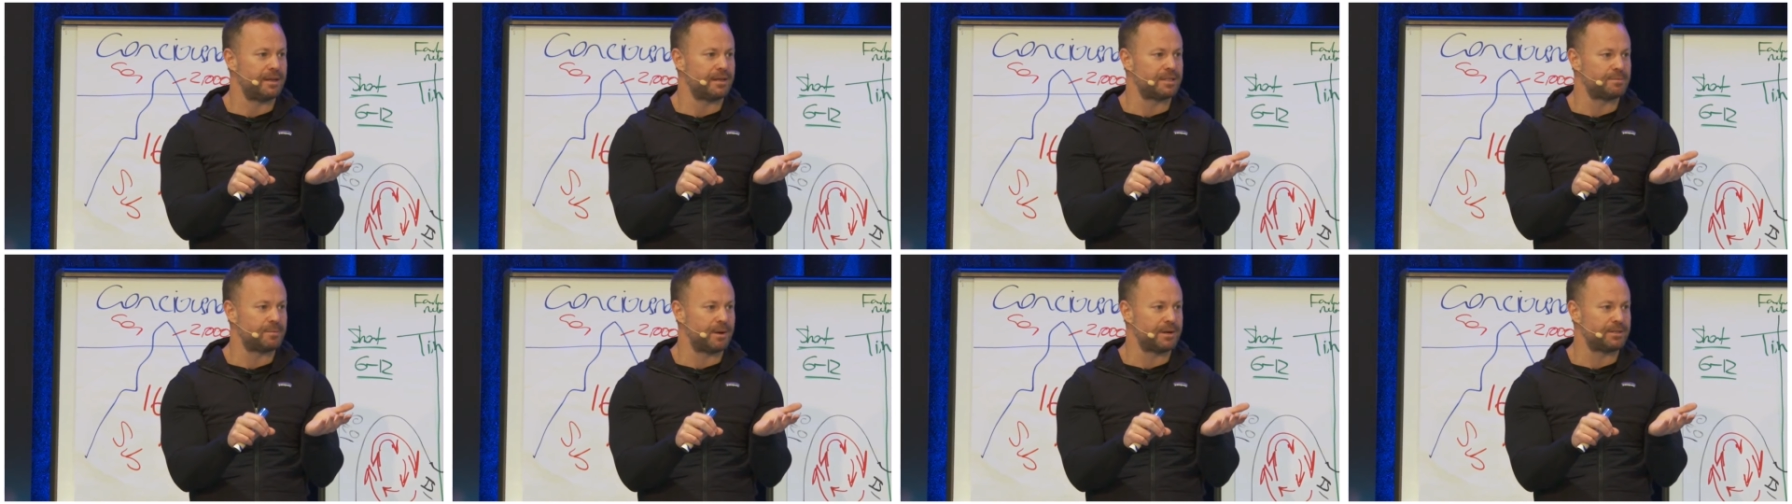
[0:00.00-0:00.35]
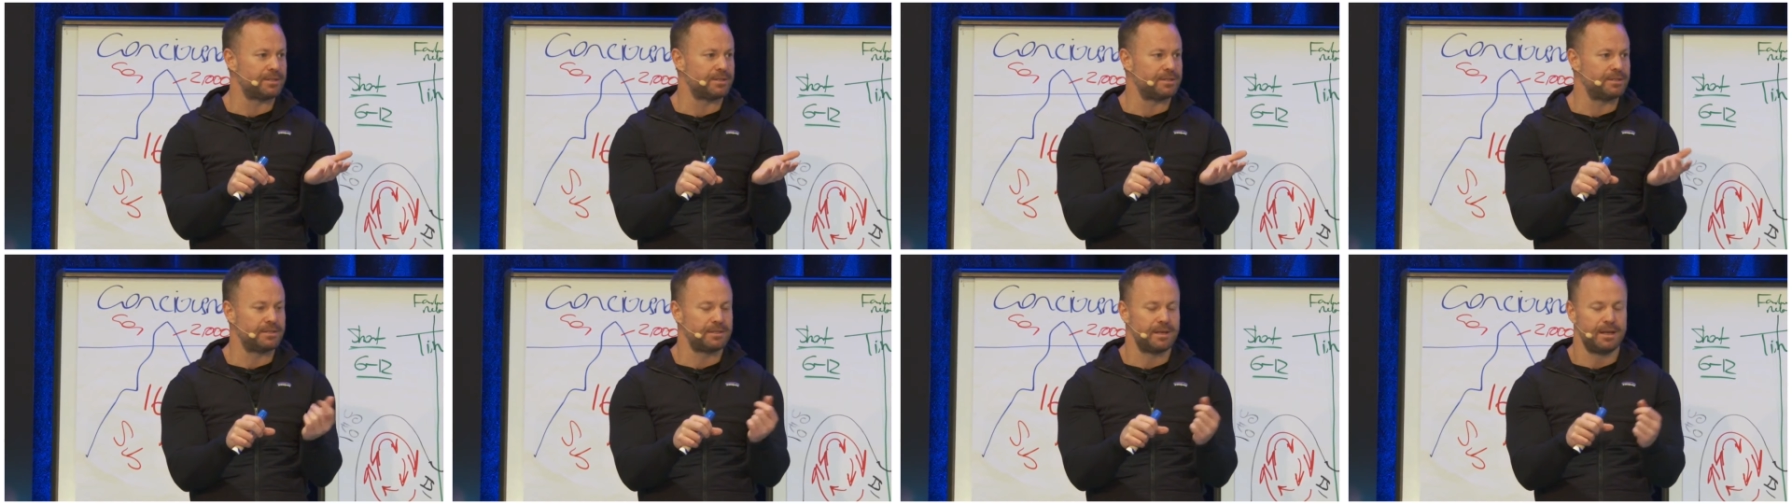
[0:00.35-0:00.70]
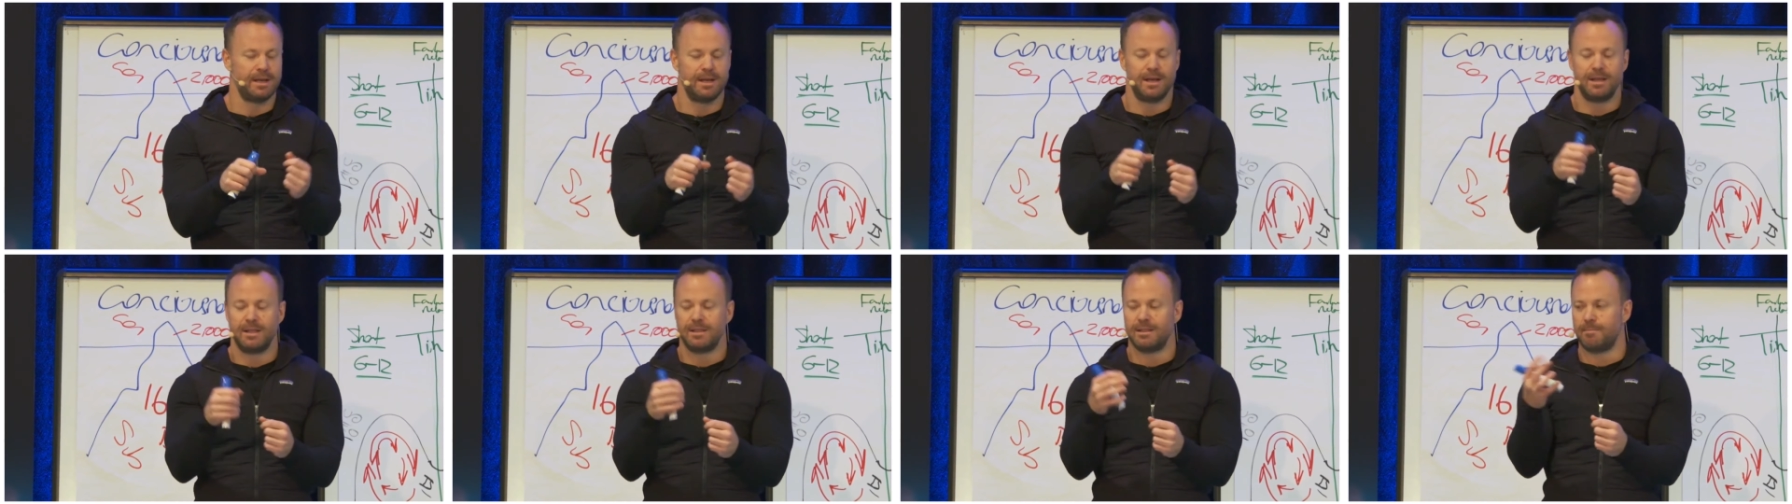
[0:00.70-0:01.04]
expressions,
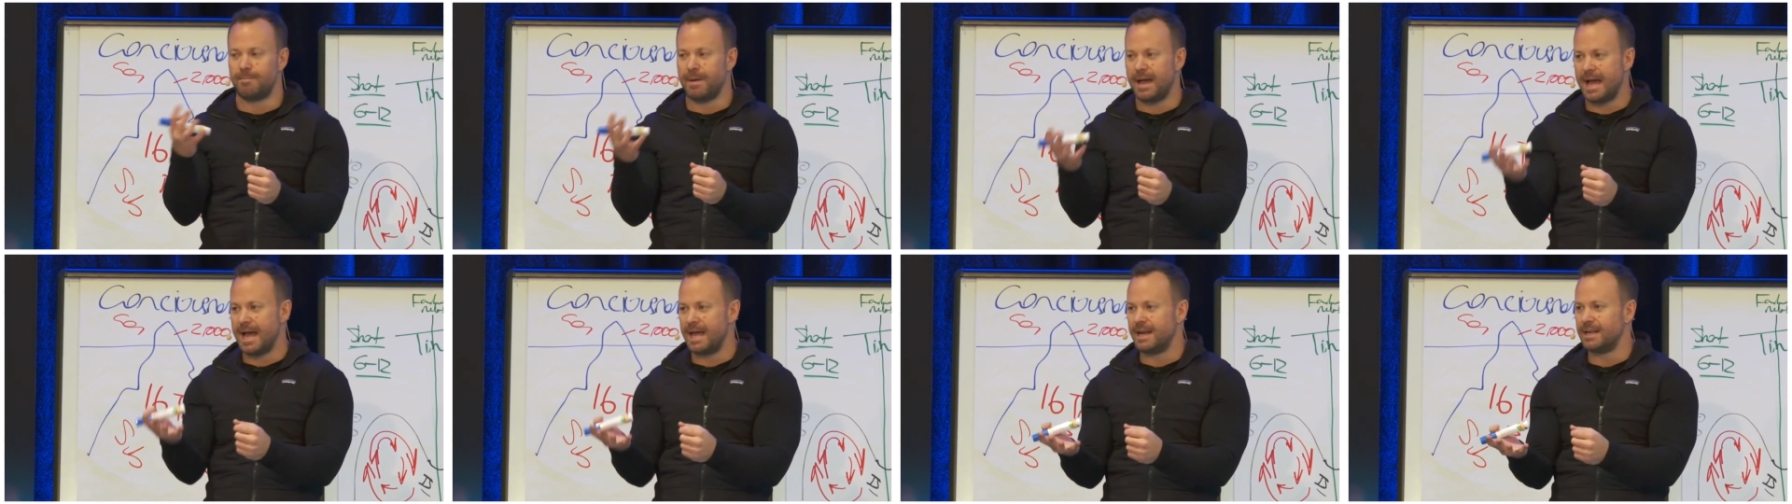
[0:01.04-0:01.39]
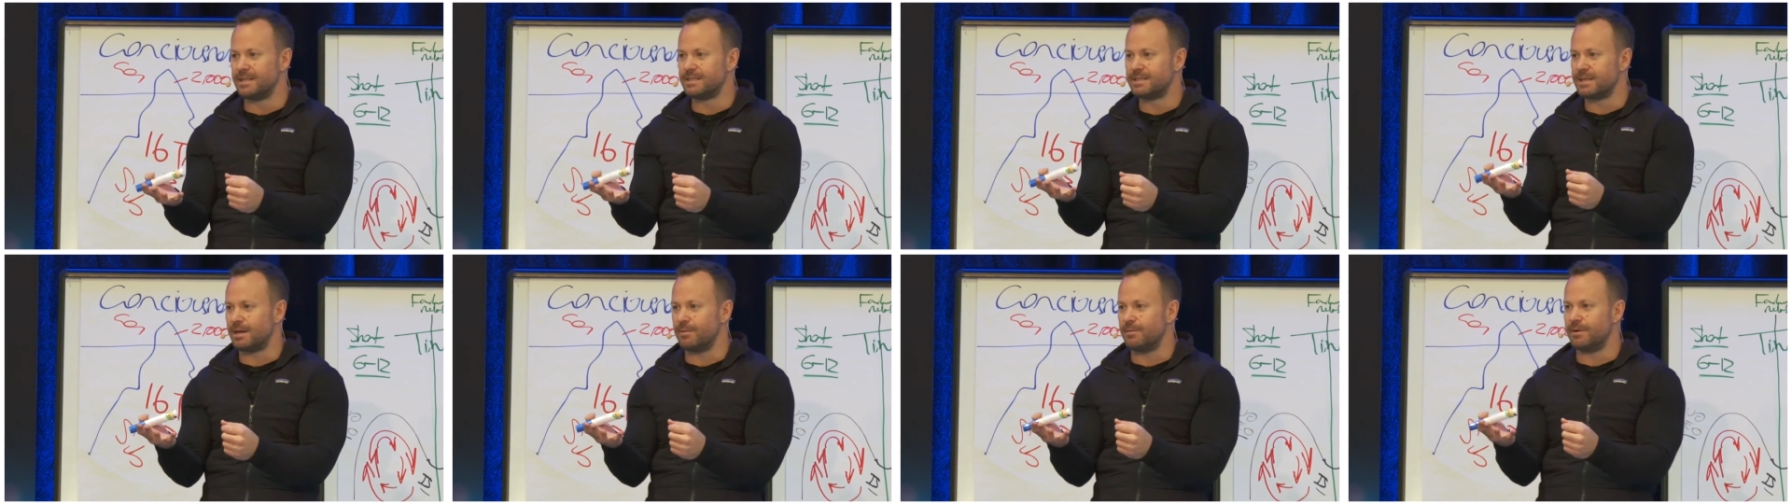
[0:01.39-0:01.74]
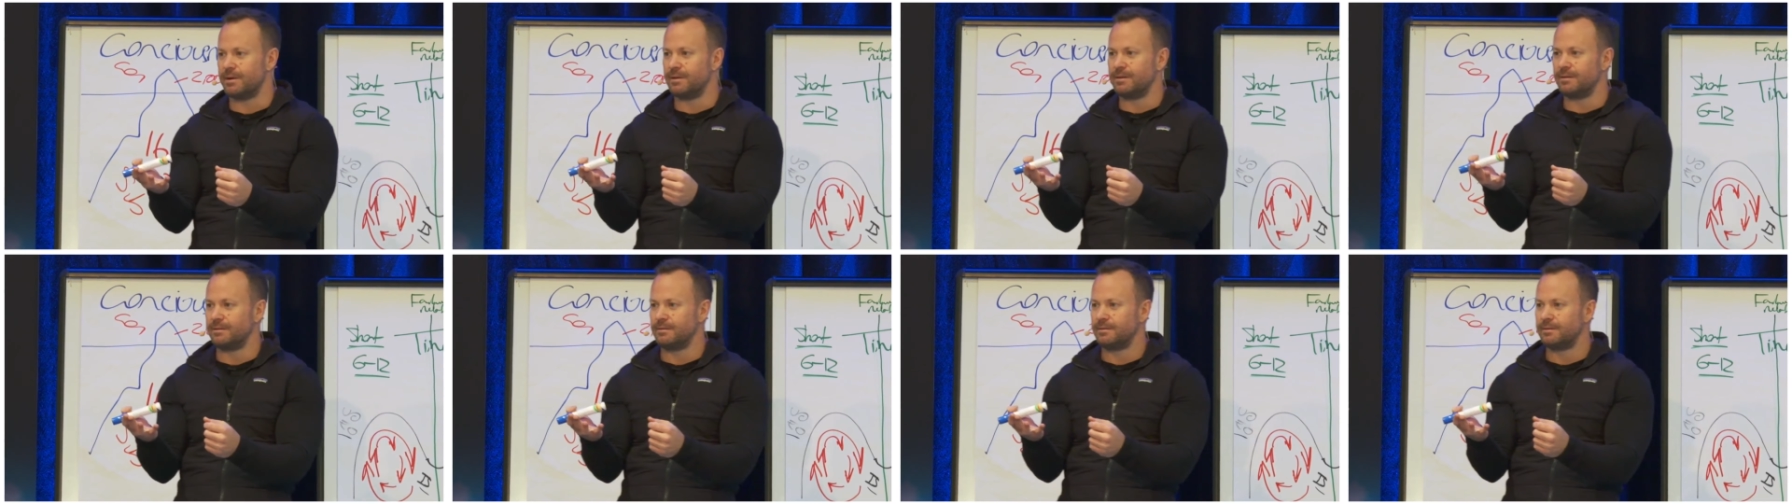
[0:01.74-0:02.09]
the bad in
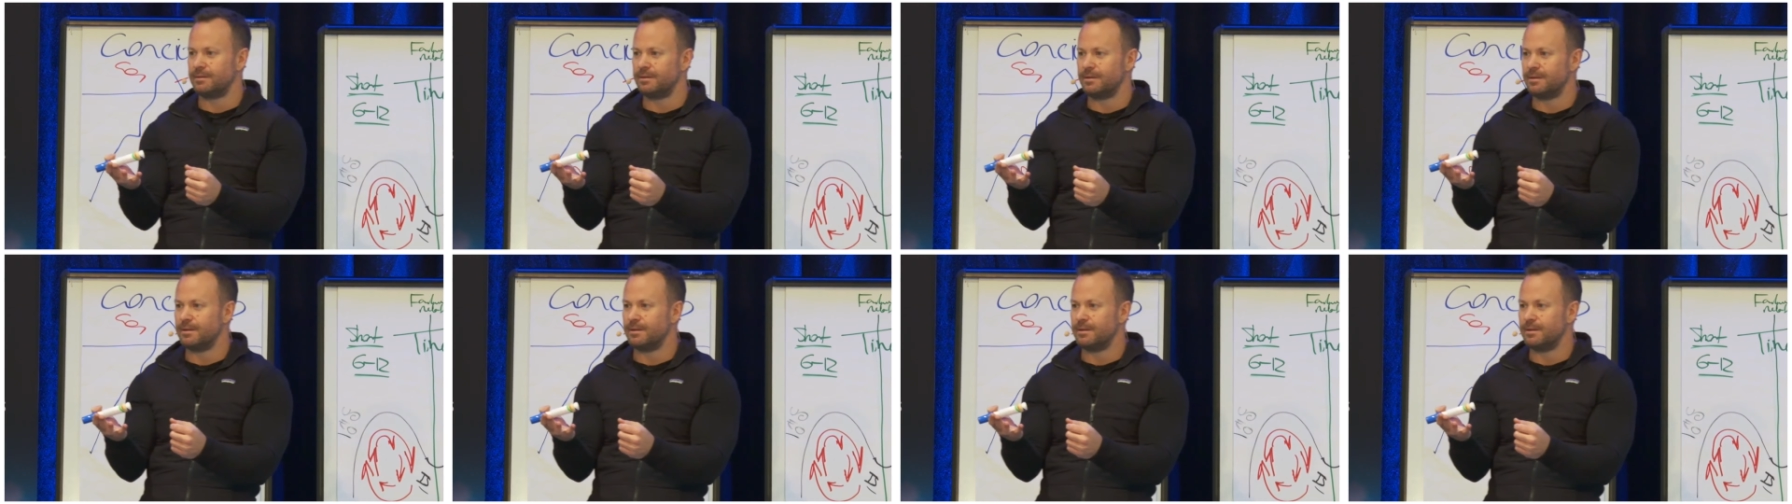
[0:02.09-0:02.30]
someone,